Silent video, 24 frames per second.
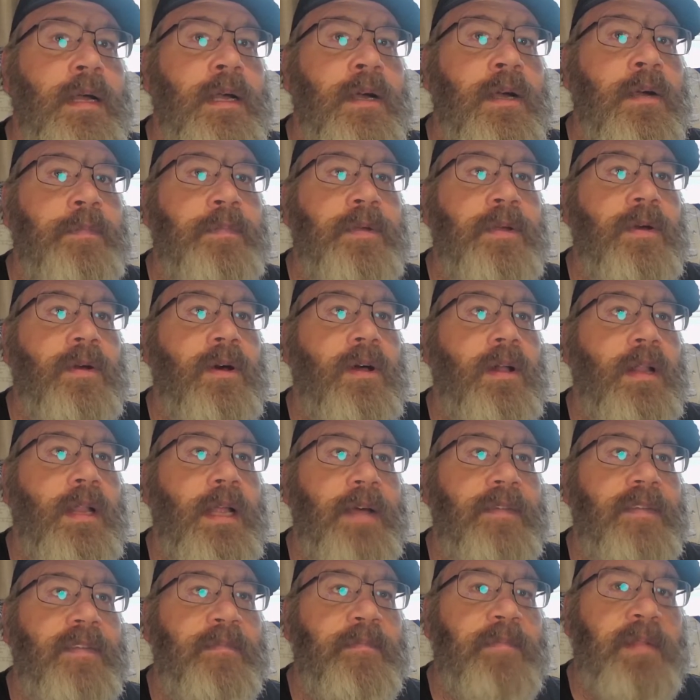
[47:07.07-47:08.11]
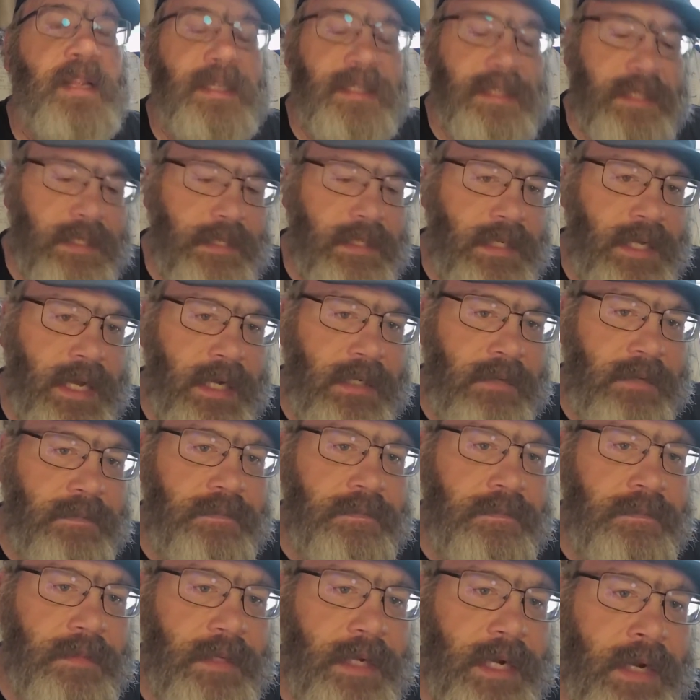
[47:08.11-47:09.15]
hope you all have a blessed day.
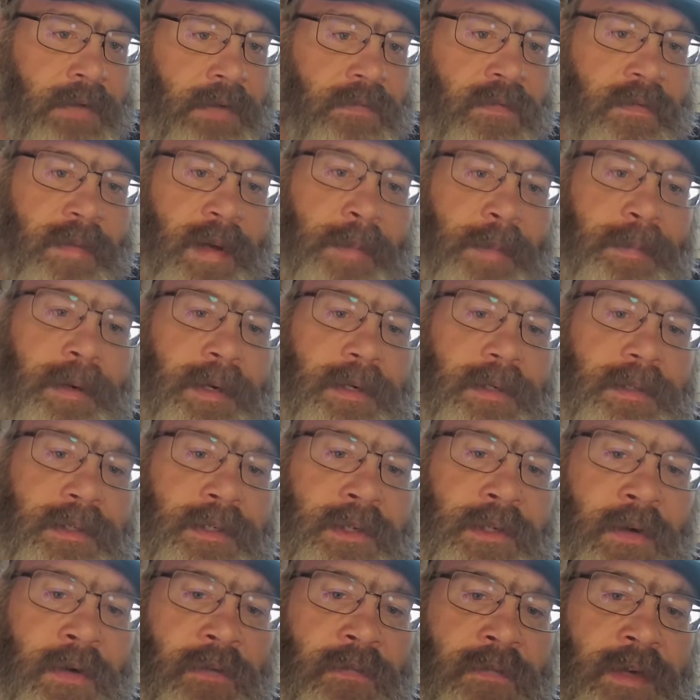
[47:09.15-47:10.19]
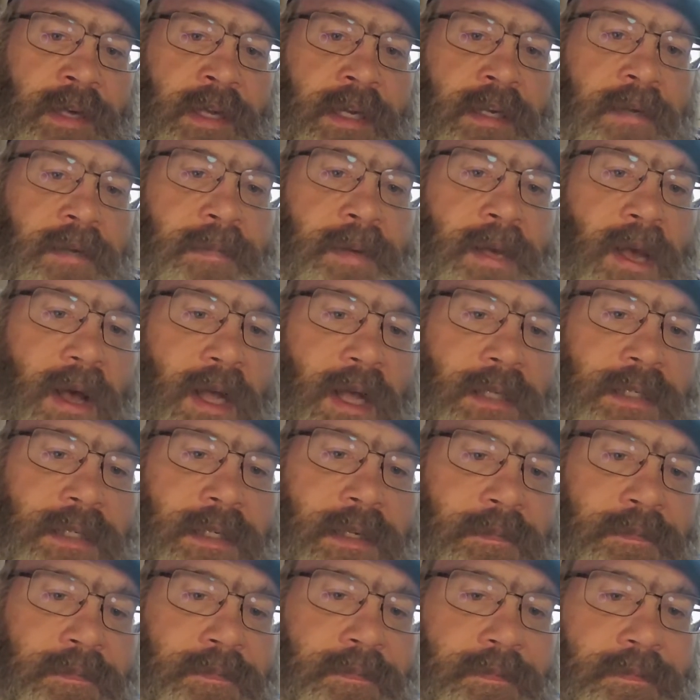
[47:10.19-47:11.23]
And remember, don't forget to be
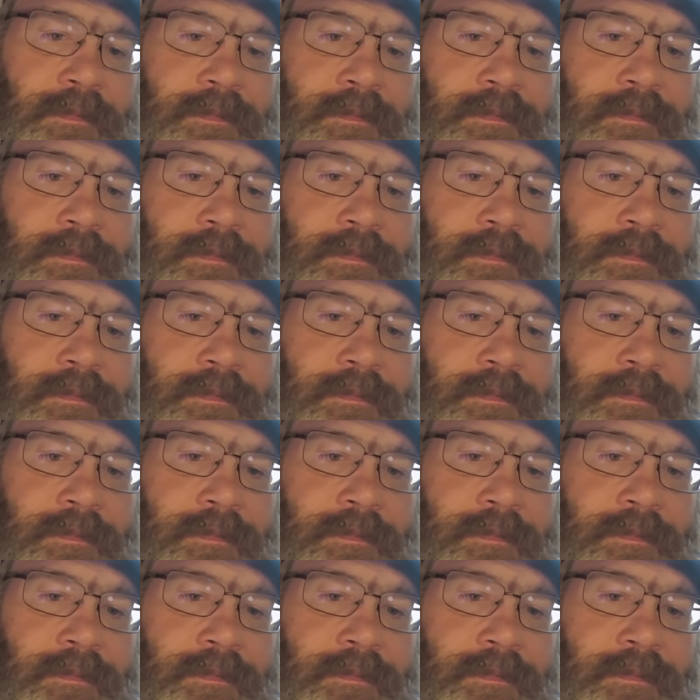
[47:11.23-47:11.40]
awesome.